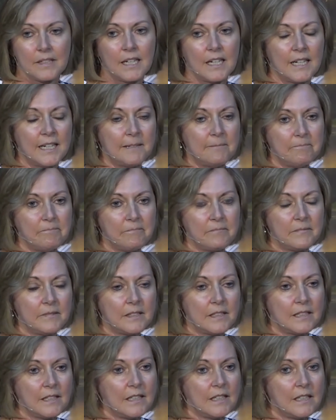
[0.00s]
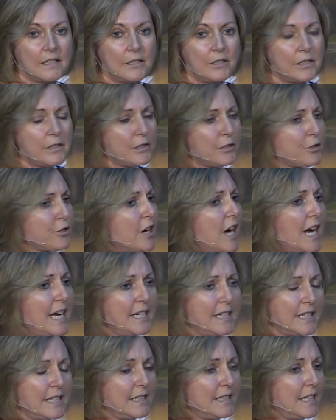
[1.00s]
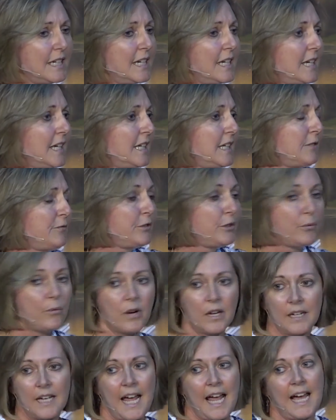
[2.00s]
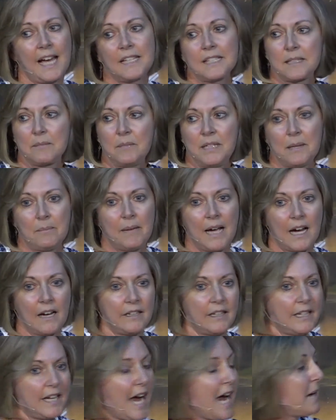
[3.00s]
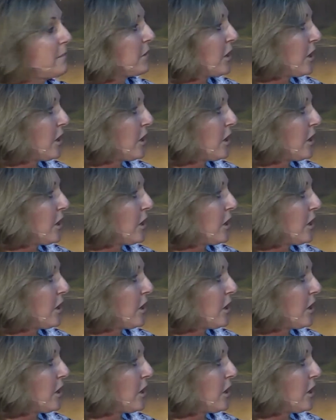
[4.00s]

Um, just try it. And if you want to ask me about it, I'm